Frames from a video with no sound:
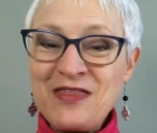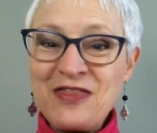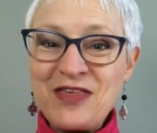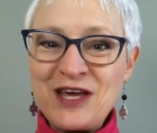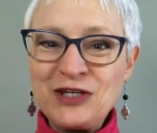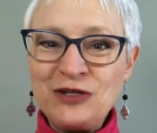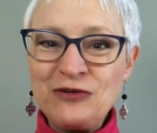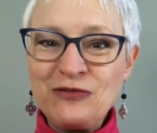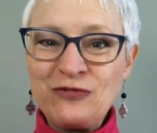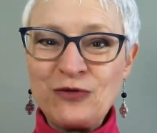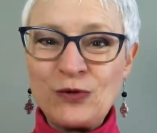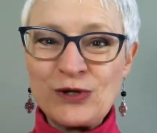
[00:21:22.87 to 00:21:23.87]
Thank you
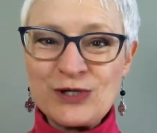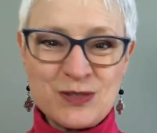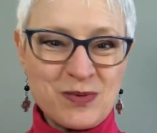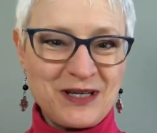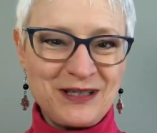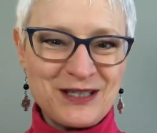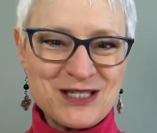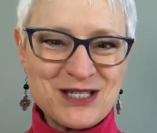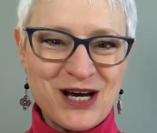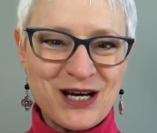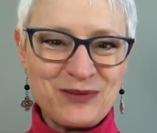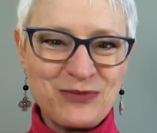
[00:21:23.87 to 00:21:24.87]
for spending this
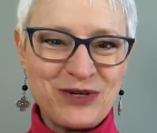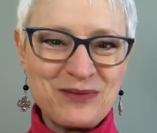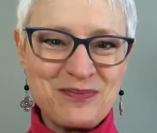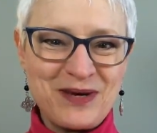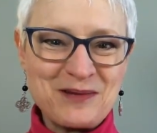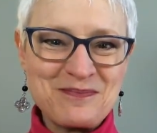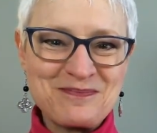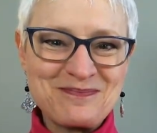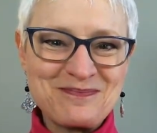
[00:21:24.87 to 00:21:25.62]
time with me.